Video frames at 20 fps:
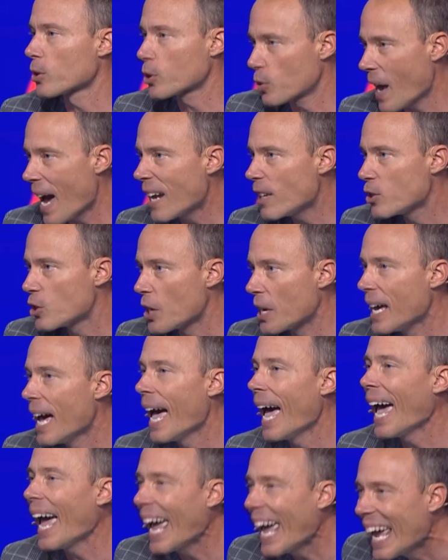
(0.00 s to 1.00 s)
strategy.
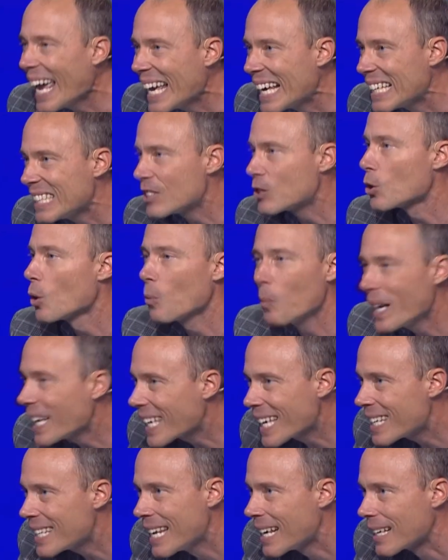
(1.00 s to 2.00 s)
Hate
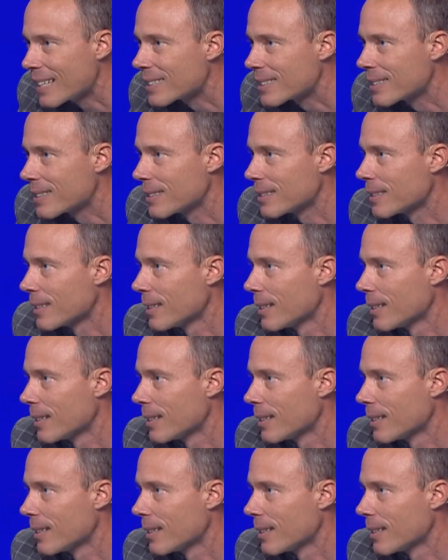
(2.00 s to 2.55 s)
wickedness.